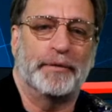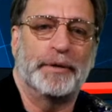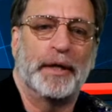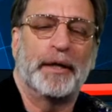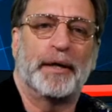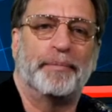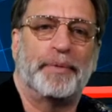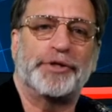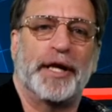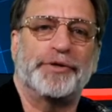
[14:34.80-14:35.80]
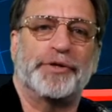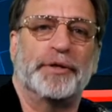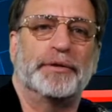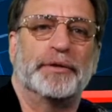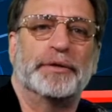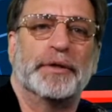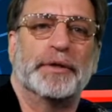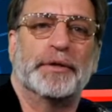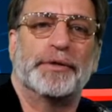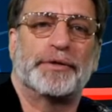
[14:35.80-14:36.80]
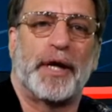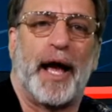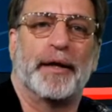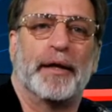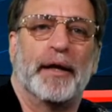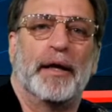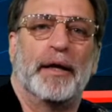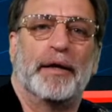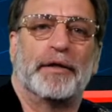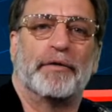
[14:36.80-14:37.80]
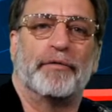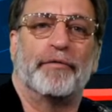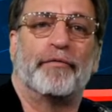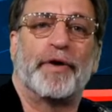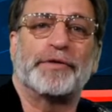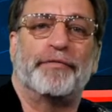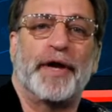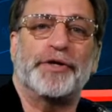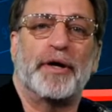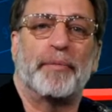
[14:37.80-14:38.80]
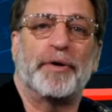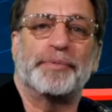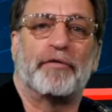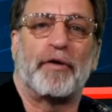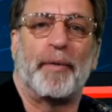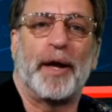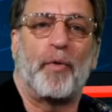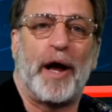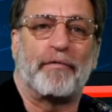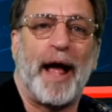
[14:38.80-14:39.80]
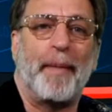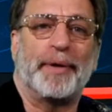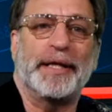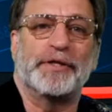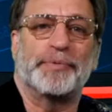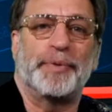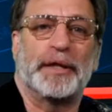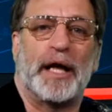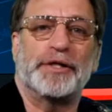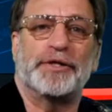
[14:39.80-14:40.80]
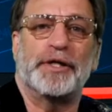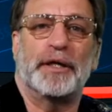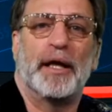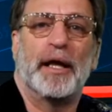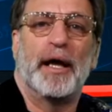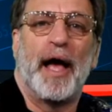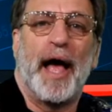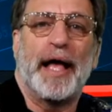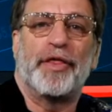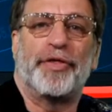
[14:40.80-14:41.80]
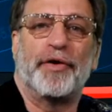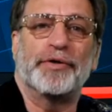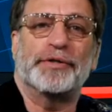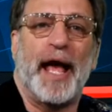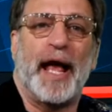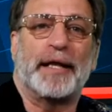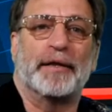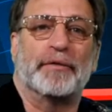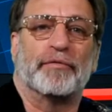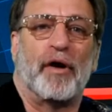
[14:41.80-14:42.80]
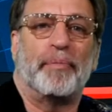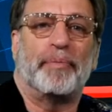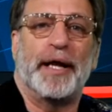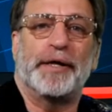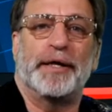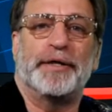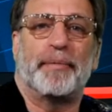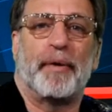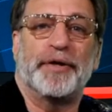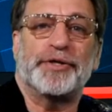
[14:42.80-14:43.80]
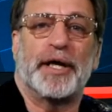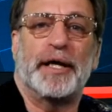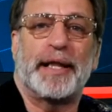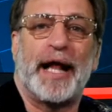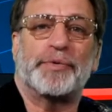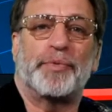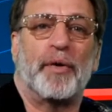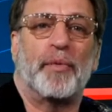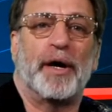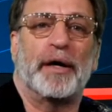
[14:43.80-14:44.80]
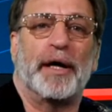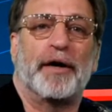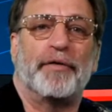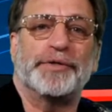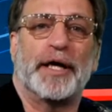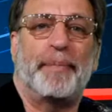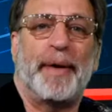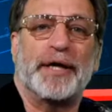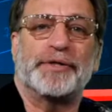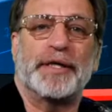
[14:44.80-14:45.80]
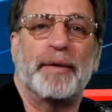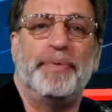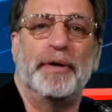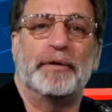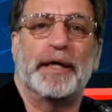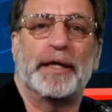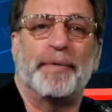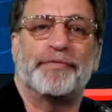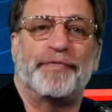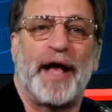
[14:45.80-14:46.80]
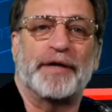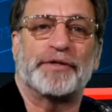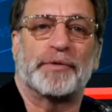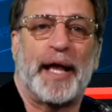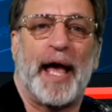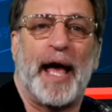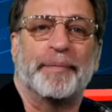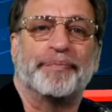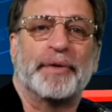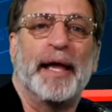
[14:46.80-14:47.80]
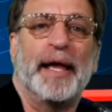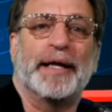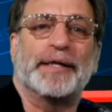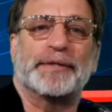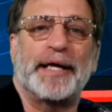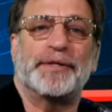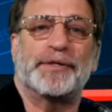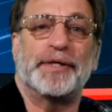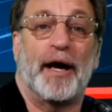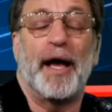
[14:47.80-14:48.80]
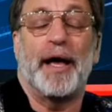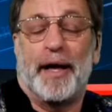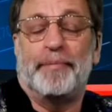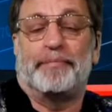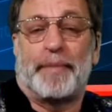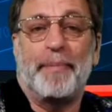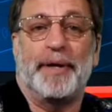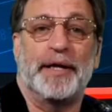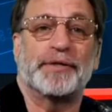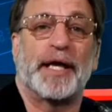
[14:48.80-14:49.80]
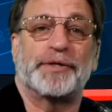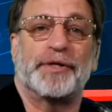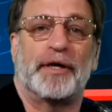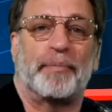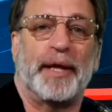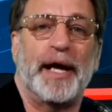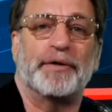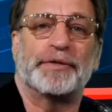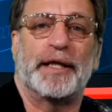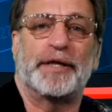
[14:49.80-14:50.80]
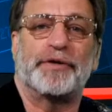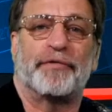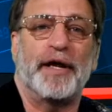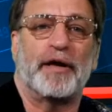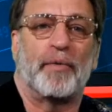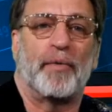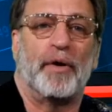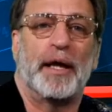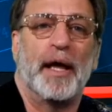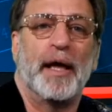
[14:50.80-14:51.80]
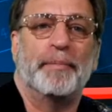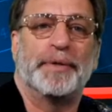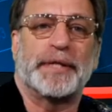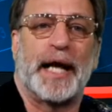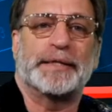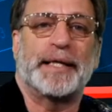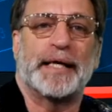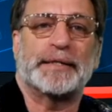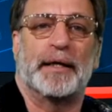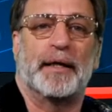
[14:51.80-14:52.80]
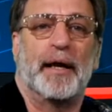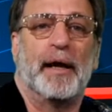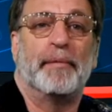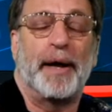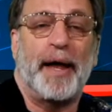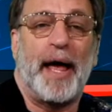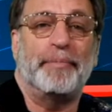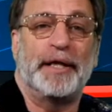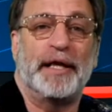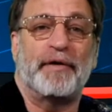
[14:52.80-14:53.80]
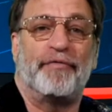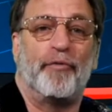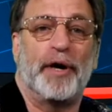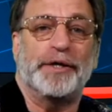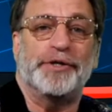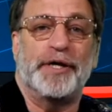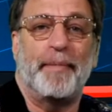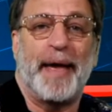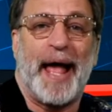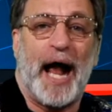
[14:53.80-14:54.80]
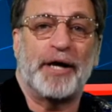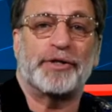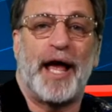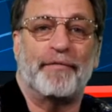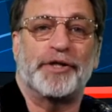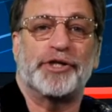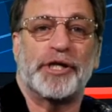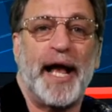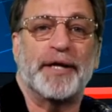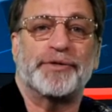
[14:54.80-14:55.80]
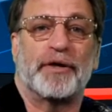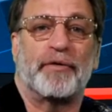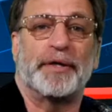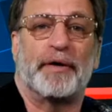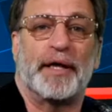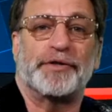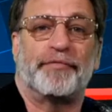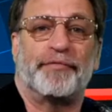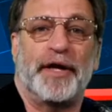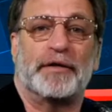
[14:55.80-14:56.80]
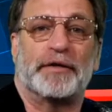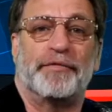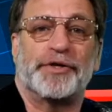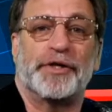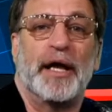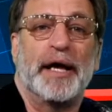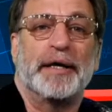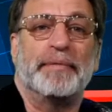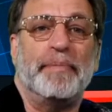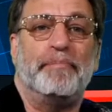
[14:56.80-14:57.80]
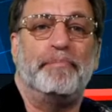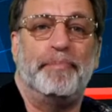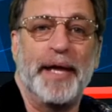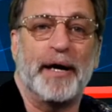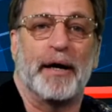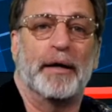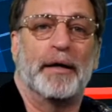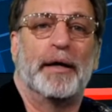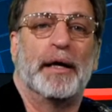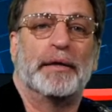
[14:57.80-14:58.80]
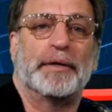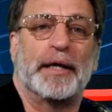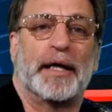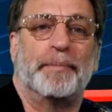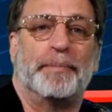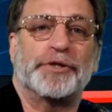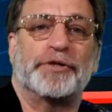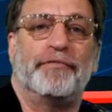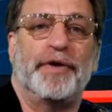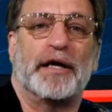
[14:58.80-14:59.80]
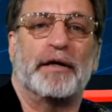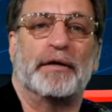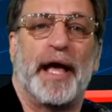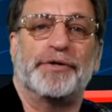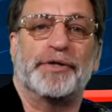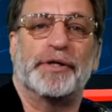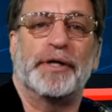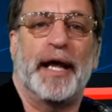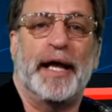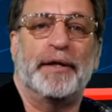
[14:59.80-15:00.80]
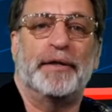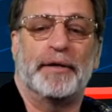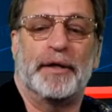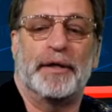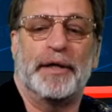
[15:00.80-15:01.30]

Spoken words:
combustion engine side. The reservation number has been growing quite rapidly since we launched it. Thursday at the Rogue plant in Dearborn, Michigan, that's where we're increasing capacity and building them as fast as we can. It's nice to see in my opinion, it's nice to see other players in the electric vehicle world besides Tesla. By the way, I believe that Ford and GM may actually have a chance of growing their electric vehicle division to be bigger than the combustion vehicle engine in the near